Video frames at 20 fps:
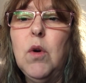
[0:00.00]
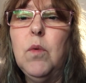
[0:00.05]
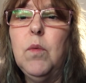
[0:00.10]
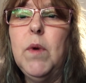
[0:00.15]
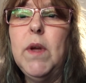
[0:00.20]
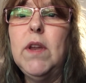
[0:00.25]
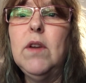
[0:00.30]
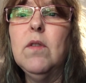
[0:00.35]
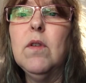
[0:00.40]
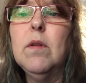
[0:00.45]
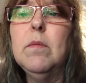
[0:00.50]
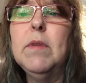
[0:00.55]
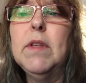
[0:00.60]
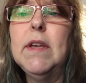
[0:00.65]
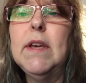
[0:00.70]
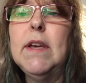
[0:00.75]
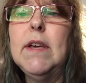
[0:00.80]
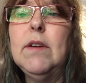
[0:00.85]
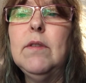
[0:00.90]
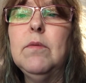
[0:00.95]
We
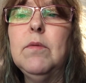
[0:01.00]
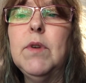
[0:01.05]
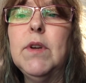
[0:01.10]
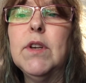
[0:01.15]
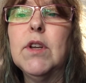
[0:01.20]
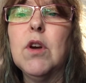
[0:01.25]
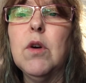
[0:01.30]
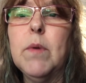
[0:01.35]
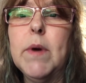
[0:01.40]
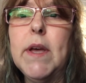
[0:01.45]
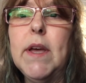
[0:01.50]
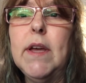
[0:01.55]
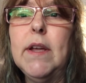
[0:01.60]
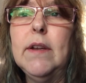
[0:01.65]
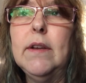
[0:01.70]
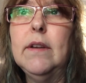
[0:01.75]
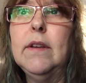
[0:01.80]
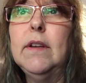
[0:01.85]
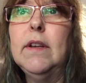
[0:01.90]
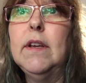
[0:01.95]
normally would go
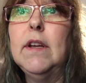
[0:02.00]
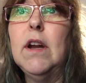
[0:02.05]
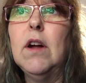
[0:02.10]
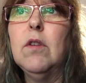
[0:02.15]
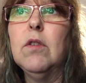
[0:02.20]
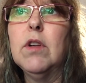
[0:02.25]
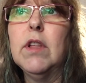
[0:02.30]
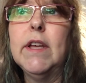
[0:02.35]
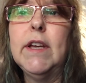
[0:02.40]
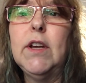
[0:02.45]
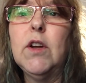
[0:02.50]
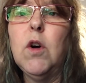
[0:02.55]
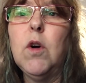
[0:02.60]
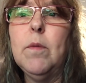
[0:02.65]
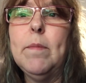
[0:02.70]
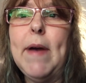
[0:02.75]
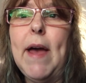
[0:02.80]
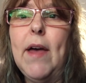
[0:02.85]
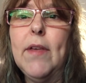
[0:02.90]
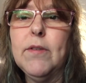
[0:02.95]
in, you know, clean the
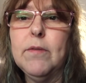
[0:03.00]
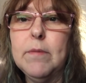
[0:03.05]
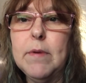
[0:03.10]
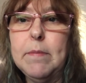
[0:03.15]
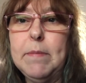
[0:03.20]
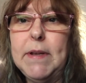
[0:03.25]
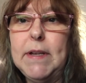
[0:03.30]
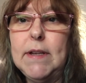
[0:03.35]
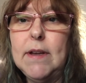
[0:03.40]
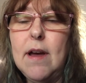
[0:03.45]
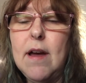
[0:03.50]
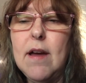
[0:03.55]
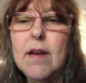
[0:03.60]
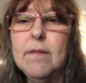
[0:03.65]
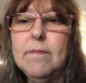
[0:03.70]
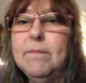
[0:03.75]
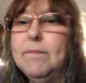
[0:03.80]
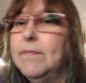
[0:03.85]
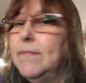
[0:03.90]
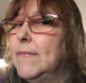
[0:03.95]
whole bathroom and be
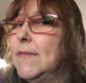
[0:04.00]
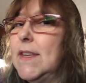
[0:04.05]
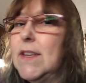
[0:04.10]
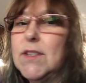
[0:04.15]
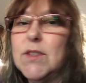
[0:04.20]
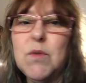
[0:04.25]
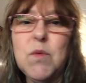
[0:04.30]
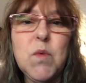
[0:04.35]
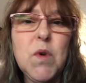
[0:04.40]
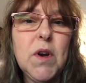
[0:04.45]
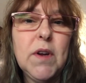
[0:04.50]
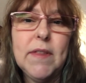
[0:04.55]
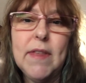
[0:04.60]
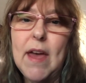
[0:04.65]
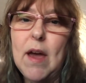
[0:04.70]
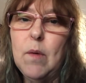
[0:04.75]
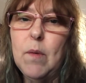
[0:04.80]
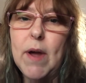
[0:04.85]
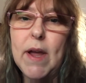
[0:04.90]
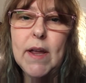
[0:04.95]
done. Doesn't work
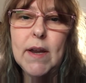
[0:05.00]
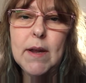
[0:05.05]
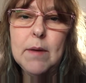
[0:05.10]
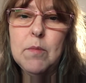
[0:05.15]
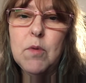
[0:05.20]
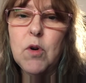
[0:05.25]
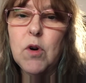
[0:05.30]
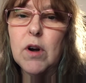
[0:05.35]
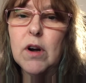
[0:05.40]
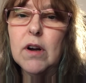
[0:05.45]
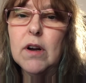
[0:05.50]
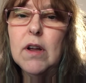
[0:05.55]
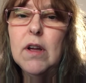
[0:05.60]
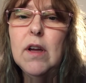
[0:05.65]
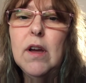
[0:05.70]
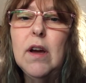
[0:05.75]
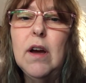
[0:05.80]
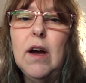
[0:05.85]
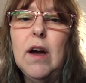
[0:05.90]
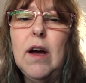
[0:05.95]
that way anymore.
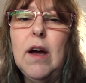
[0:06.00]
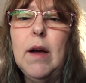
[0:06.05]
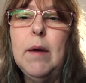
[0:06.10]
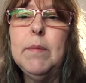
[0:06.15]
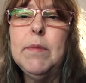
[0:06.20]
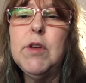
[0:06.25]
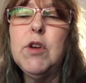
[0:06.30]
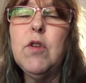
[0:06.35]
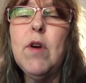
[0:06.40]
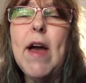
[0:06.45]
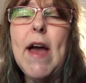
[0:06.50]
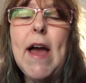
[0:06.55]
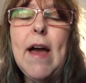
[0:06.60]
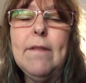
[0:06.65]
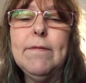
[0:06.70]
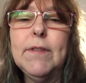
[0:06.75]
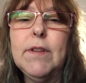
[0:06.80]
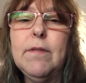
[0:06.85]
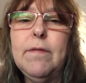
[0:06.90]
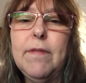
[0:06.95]
Um, you
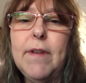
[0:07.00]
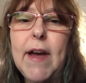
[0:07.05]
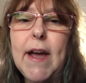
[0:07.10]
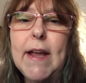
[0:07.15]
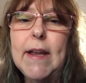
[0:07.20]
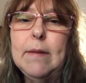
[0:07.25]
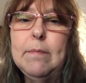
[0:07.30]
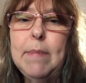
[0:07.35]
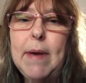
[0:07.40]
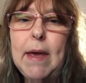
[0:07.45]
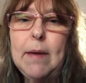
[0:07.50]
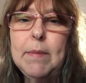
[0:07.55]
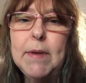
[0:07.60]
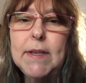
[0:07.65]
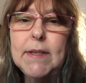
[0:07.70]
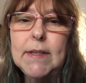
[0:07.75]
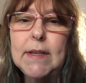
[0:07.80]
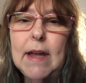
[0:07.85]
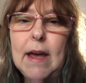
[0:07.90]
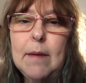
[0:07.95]
have to find
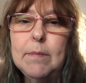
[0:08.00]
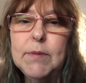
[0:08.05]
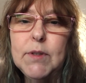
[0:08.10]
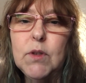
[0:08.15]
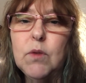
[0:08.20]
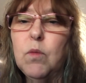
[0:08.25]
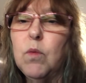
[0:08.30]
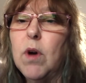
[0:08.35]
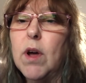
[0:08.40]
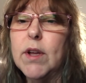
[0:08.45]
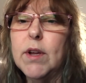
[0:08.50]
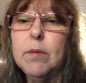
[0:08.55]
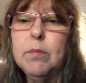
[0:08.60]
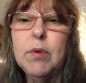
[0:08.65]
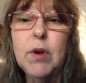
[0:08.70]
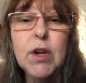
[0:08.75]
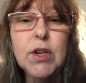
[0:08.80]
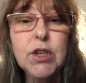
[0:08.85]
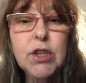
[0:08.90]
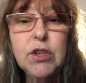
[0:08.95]
baby steps. While you're
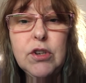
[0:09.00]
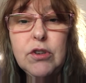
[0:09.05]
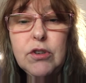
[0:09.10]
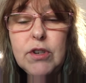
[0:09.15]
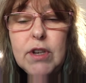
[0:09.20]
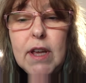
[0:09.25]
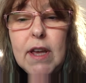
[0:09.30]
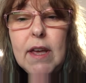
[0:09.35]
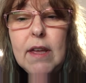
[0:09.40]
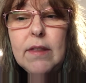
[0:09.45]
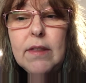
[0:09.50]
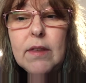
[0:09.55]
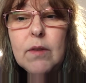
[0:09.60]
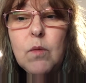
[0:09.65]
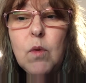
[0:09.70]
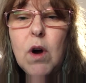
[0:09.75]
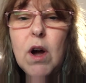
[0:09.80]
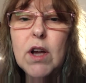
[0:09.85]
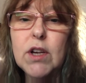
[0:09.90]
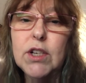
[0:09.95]
brushing your teeth,
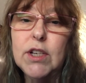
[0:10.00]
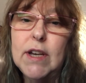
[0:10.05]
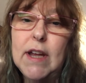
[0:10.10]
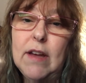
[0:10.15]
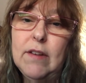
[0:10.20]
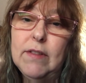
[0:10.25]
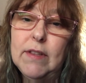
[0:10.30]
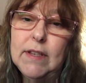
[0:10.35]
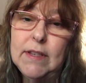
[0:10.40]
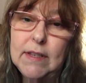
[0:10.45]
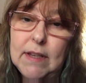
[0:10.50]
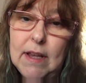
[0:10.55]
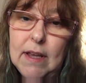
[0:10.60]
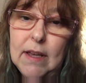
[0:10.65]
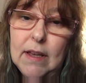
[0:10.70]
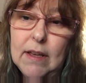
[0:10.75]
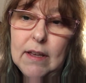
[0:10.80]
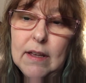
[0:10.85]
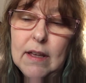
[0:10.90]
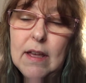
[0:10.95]
wash down the
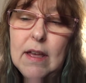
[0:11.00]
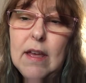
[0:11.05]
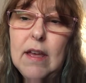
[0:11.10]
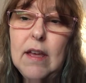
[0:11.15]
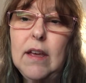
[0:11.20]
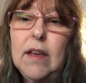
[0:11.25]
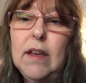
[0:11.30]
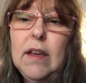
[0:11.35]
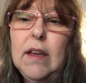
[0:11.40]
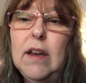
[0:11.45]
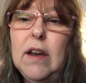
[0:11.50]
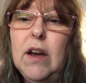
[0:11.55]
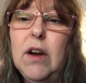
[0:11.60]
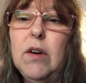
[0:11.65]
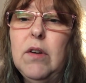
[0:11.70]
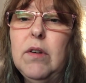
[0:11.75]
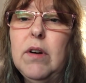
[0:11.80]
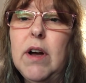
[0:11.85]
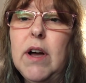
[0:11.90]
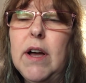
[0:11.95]
sink. You
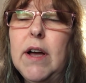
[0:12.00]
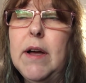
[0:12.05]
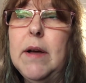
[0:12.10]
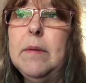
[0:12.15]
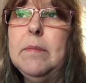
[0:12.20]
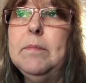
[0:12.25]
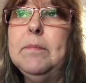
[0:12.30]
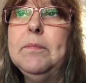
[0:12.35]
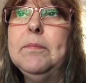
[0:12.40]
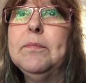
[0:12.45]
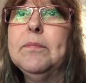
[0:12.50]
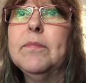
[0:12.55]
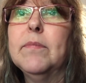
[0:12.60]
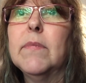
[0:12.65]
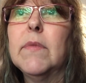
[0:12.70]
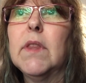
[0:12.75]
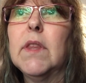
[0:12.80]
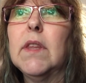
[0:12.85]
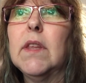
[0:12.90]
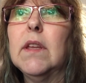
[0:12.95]
know, um,
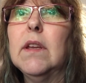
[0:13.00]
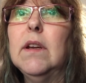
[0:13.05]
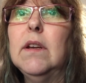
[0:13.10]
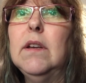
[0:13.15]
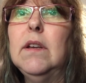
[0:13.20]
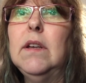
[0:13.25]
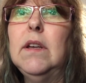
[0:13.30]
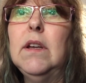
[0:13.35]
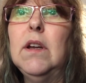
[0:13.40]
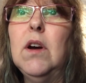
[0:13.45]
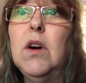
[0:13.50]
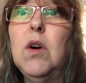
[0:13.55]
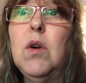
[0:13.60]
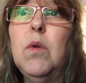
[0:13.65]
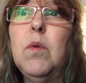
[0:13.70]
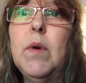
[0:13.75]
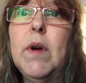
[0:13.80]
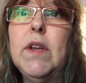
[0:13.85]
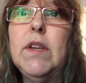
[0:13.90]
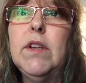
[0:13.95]
you
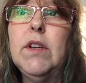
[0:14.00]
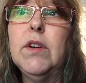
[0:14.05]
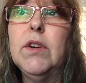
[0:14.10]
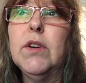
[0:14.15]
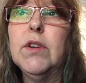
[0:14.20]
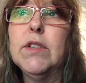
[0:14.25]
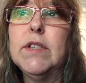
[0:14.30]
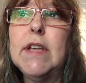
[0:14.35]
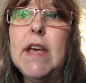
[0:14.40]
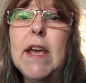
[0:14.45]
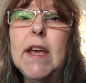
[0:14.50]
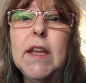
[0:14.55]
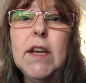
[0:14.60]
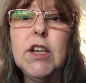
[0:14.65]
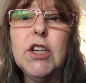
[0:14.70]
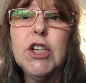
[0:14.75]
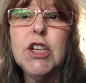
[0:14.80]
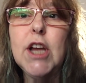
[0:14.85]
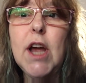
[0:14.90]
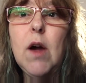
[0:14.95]
know, when you're taking
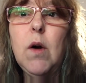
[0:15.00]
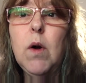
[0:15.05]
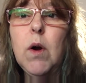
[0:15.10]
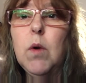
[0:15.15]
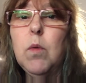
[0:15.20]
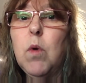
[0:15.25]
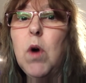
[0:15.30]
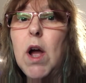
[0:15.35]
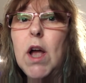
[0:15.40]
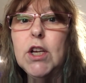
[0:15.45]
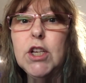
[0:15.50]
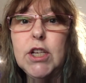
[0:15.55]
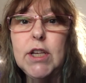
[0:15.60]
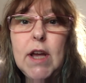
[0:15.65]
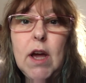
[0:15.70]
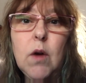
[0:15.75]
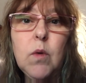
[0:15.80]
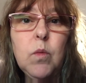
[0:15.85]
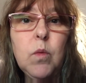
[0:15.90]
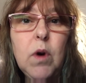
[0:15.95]
a shower, wash
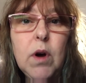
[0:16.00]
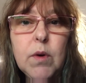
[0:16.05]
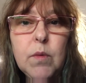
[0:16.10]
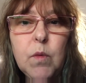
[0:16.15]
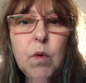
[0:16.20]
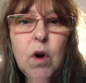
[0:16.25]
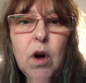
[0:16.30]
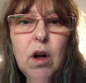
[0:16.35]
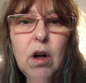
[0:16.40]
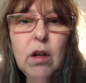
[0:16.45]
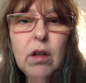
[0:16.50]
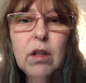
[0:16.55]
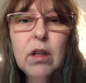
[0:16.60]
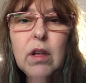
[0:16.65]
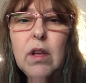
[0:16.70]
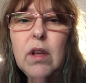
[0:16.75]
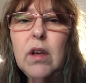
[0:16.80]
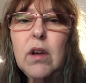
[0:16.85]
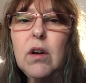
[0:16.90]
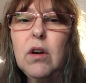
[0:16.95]
down one wall.
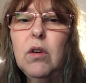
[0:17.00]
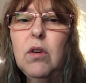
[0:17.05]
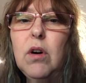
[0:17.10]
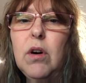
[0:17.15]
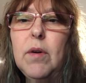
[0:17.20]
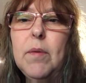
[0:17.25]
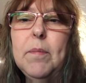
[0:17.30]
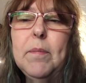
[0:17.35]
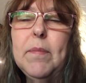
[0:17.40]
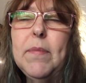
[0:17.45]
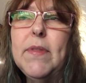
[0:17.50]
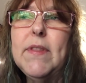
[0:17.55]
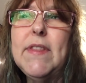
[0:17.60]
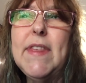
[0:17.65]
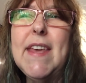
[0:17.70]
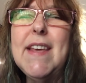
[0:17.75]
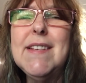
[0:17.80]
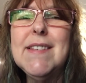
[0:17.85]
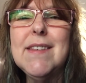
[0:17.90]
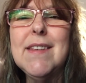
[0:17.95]
Um,
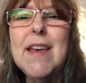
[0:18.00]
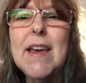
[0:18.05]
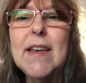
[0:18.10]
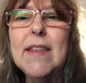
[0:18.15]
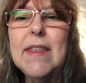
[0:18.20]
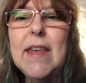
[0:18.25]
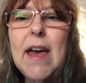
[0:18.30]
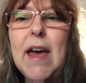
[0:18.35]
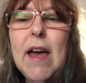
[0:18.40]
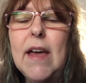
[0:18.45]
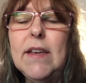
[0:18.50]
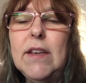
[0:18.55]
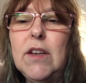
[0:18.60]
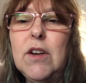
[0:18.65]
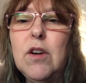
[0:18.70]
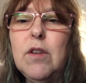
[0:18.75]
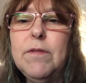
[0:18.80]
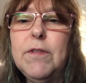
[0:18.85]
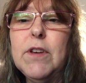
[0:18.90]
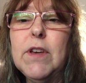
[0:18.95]
things like that. You
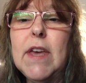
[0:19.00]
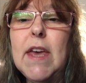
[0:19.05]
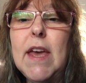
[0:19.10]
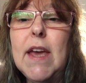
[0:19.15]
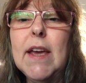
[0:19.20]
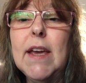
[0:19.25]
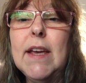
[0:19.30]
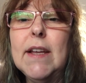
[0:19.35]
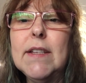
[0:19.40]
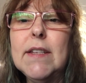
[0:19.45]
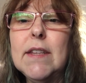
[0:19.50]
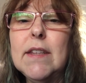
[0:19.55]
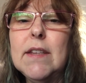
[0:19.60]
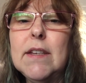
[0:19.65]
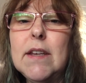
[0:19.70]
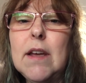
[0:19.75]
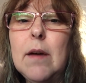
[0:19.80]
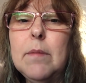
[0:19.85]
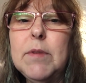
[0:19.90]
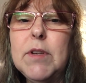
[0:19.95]
know, if you can't get to the
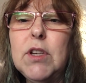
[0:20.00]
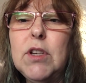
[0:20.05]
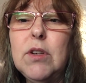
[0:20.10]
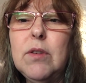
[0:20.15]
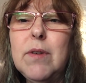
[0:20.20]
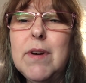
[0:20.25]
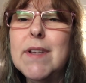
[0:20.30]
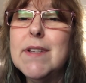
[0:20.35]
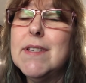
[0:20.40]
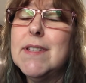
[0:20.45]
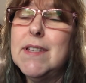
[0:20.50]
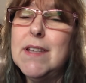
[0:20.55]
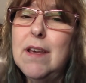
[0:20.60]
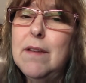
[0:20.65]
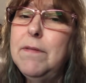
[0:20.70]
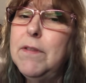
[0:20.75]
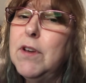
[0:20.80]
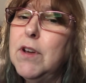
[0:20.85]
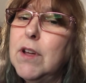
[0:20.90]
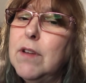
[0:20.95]
tub to do it, see
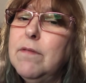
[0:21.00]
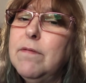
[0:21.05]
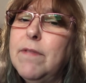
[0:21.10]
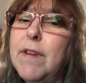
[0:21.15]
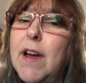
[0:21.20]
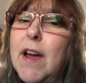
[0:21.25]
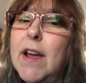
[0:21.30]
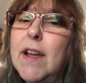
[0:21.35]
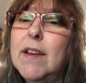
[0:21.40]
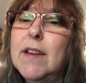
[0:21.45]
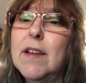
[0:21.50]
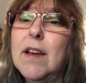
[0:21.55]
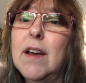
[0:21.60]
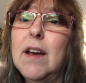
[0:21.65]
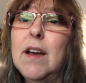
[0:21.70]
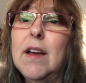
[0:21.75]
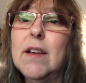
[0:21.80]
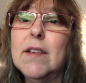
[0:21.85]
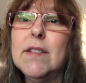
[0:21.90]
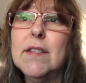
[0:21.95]
if you can find
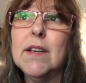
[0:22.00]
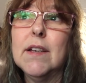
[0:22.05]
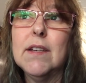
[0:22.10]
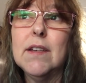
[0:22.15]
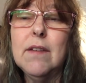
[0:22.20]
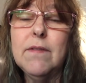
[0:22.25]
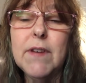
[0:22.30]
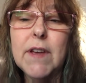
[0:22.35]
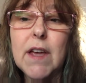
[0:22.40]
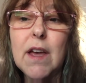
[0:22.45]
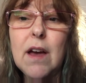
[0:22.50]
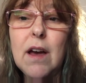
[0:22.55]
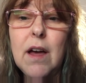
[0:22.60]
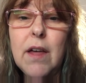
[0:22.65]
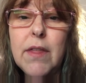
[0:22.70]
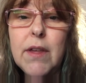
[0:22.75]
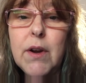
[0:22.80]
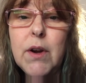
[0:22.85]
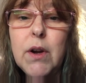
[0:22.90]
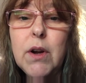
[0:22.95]
a significant
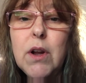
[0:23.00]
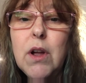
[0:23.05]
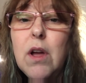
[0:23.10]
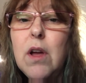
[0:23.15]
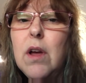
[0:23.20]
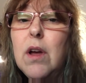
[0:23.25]
other.